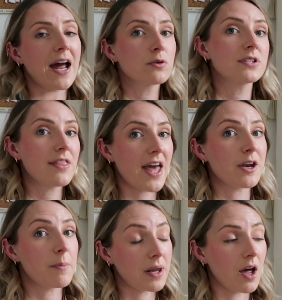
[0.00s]
how to
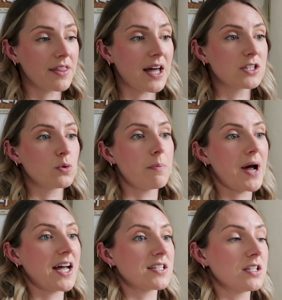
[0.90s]
then apply that to a
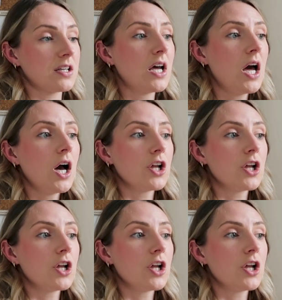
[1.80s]
pattern.